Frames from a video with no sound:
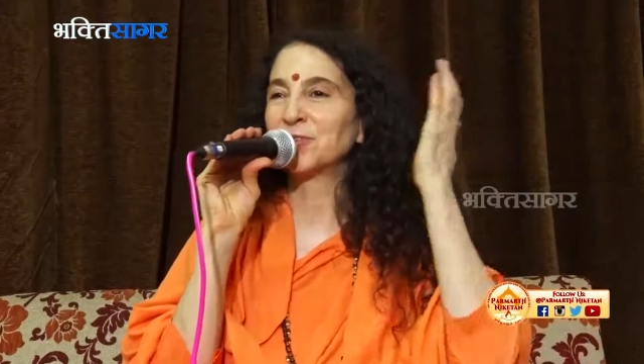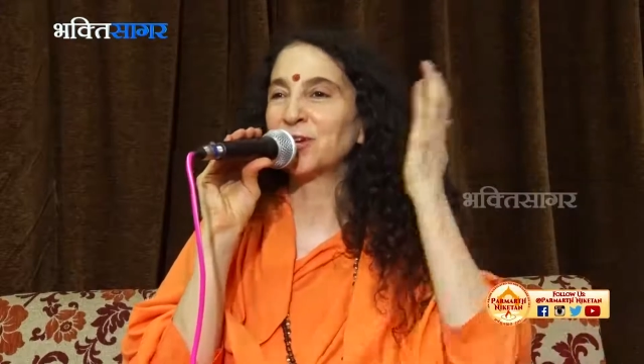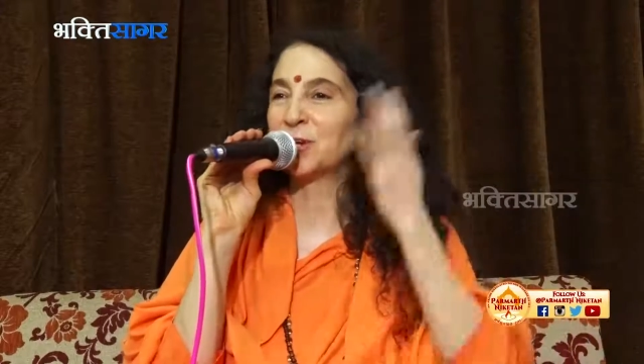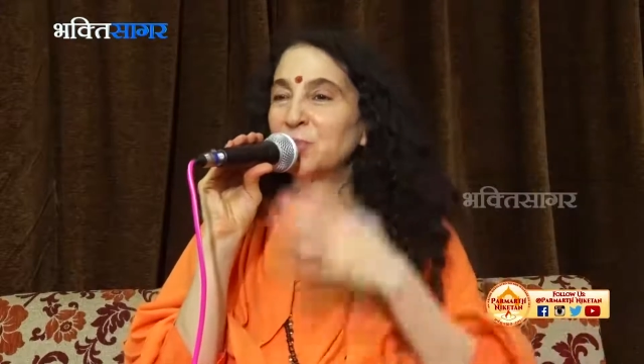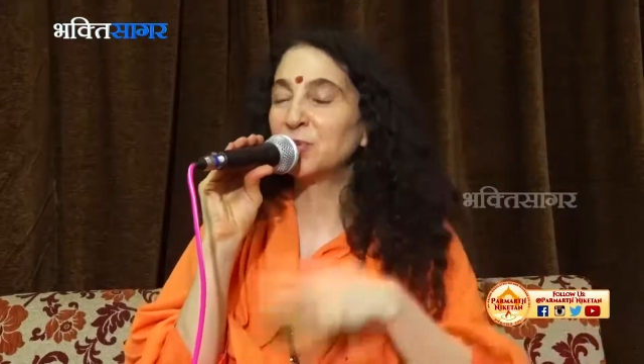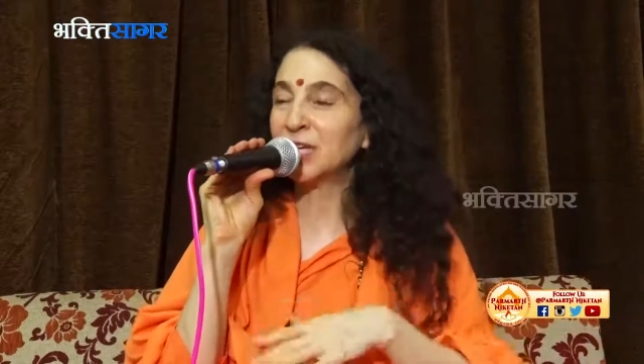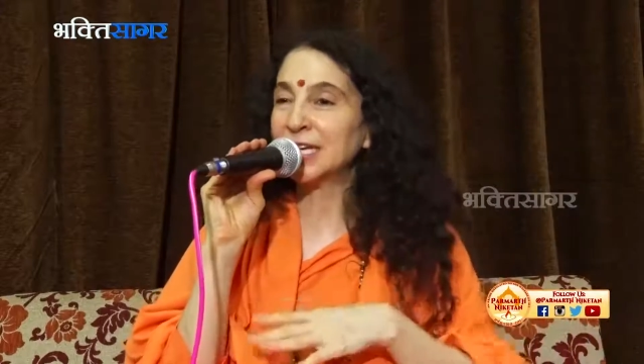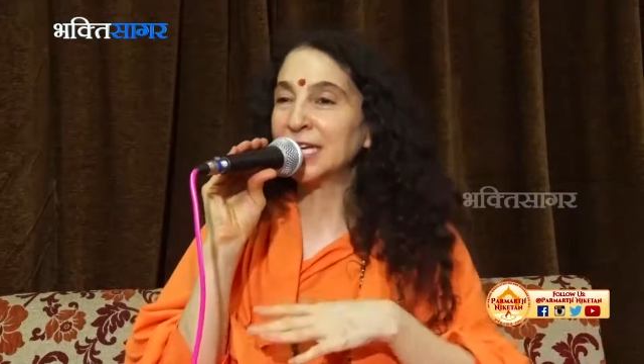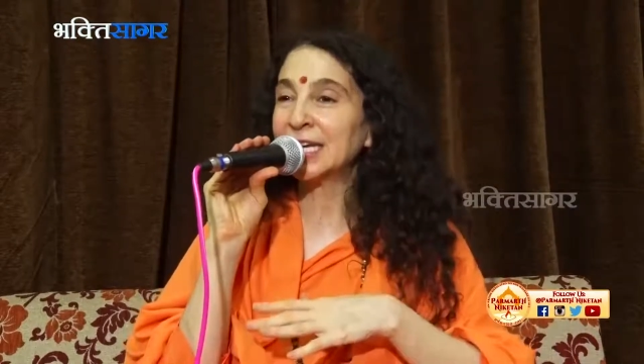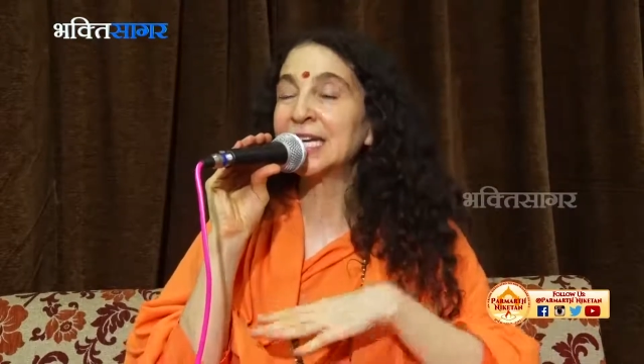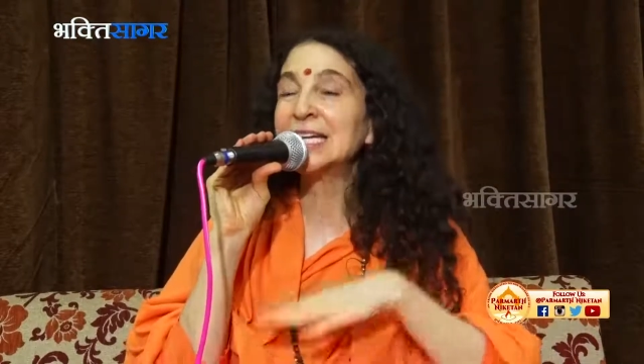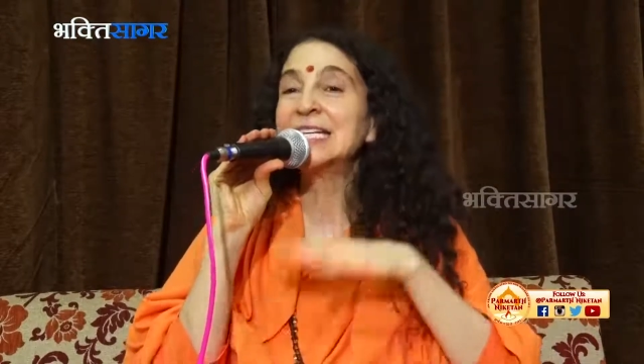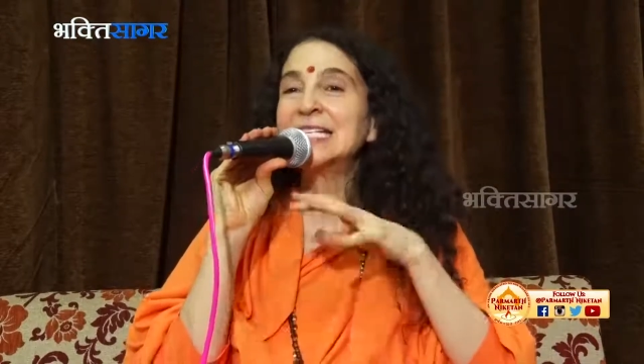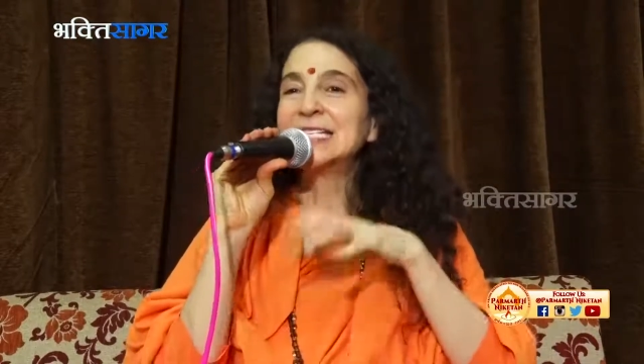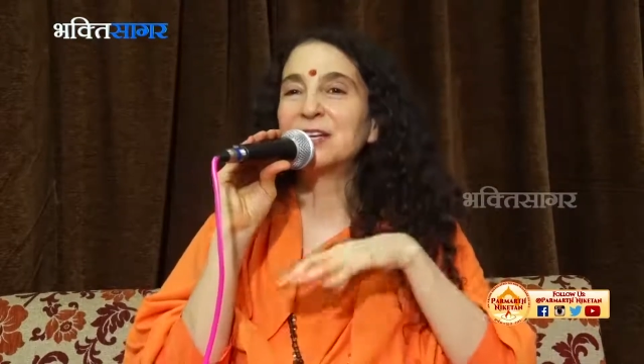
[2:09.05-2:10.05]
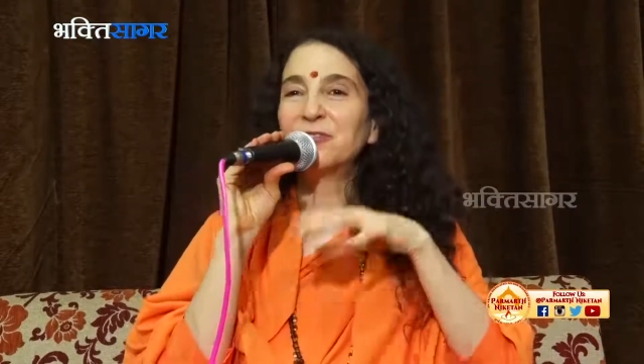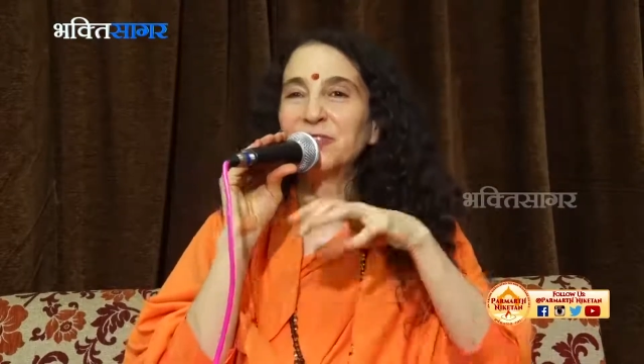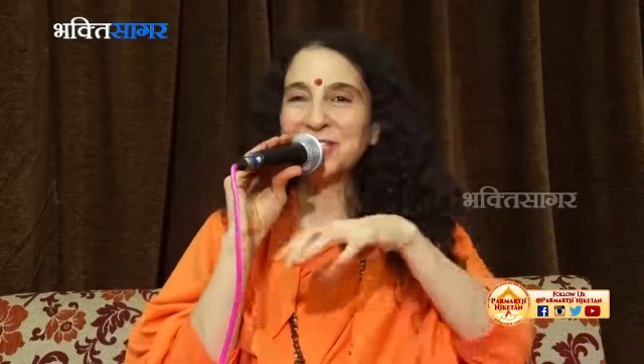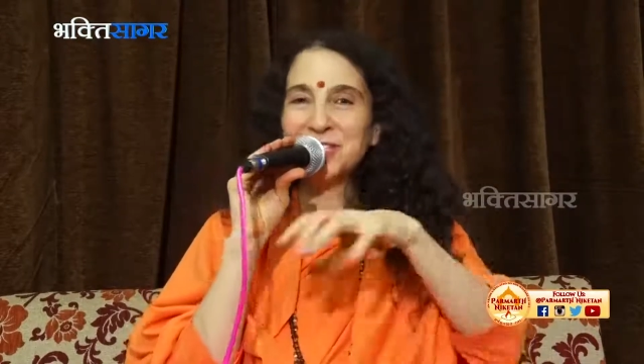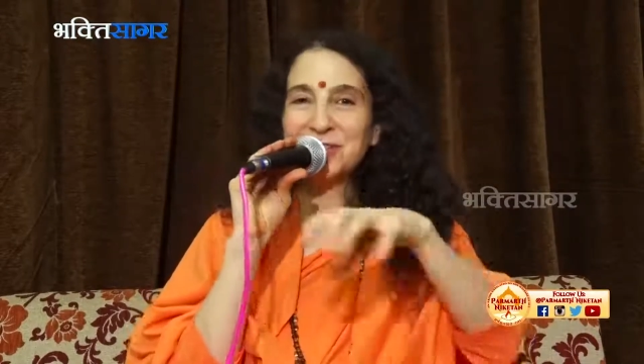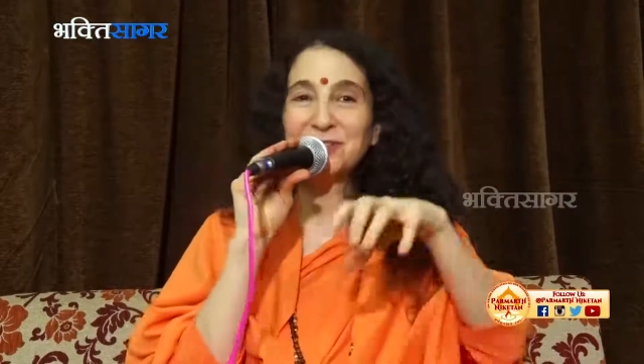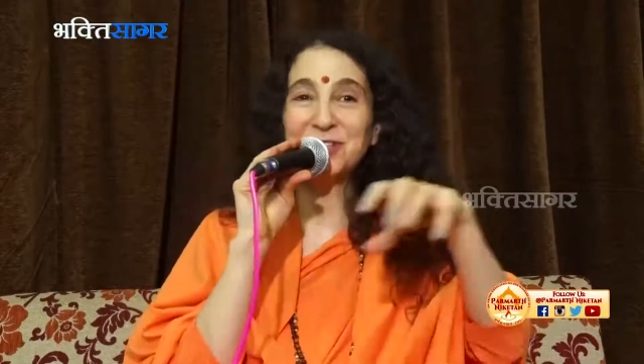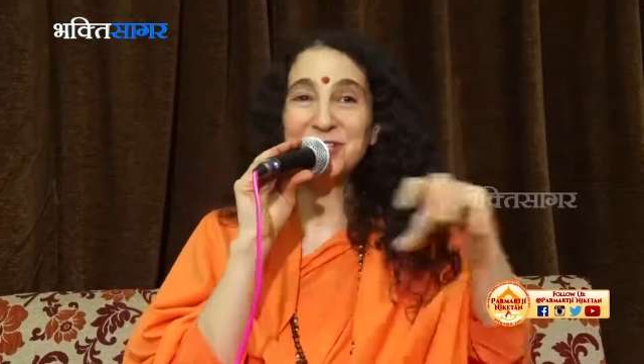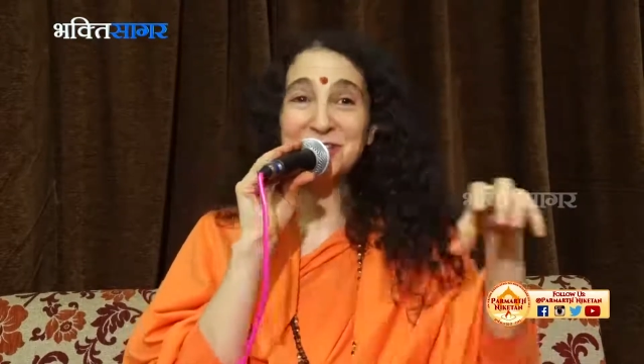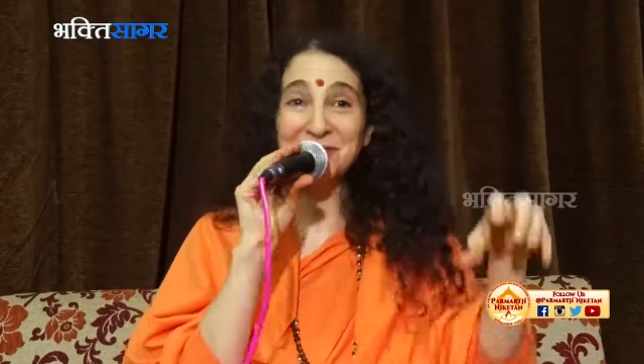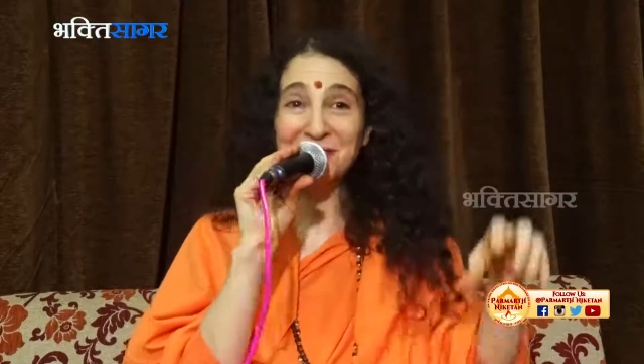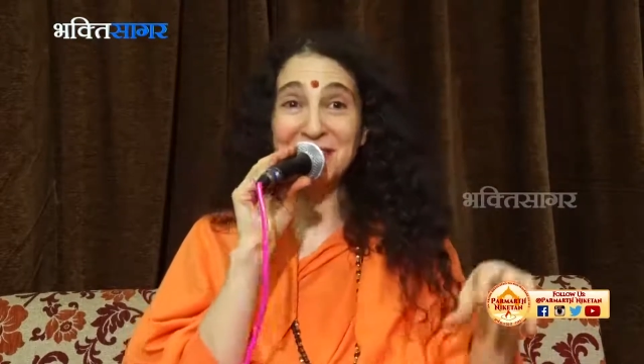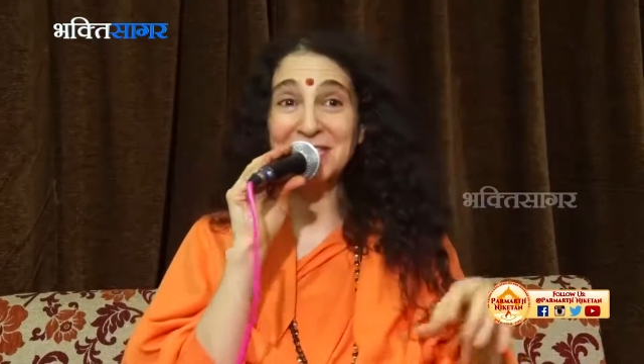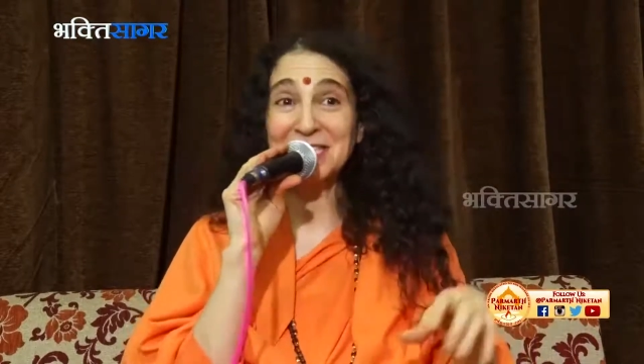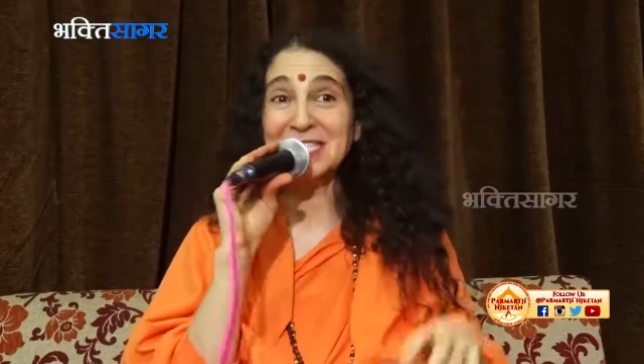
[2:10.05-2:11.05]
Great Britain, different
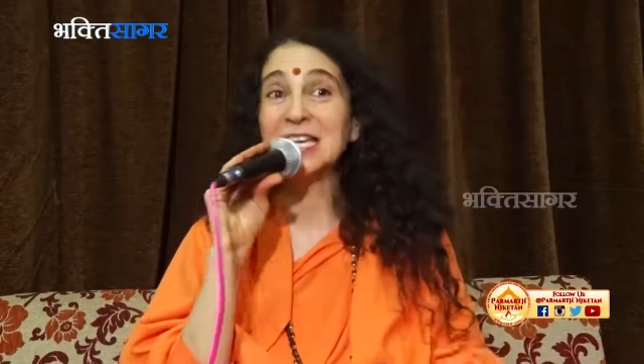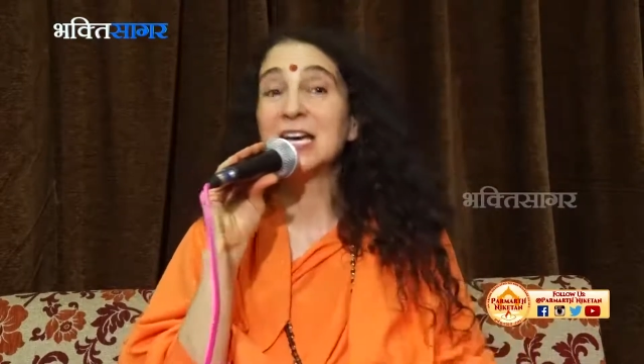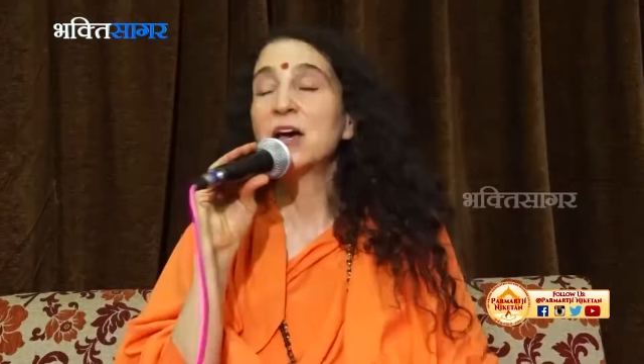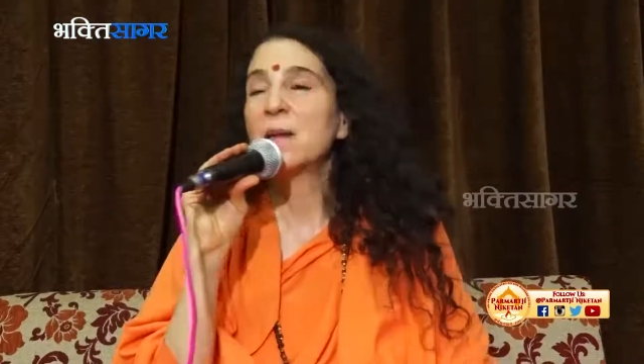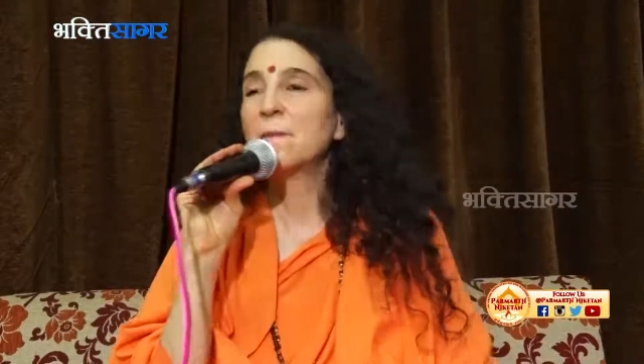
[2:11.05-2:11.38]
events.